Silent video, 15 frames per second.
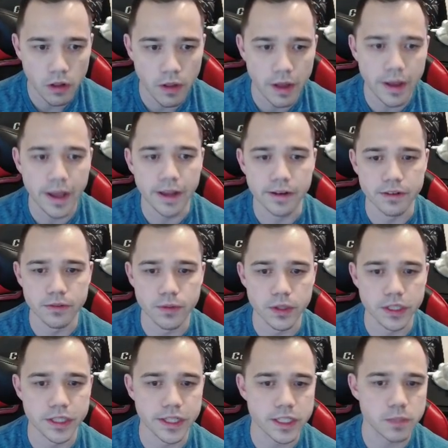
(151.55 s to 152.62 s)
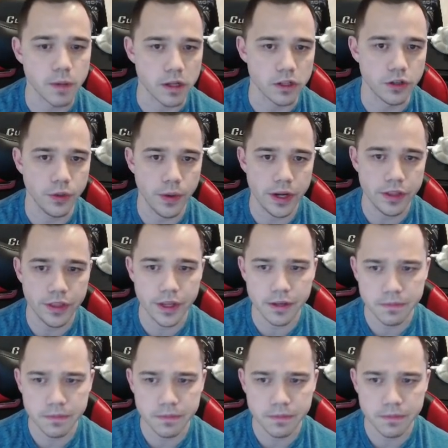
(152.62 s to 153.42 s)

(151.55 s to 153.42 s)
and really expect to do anything.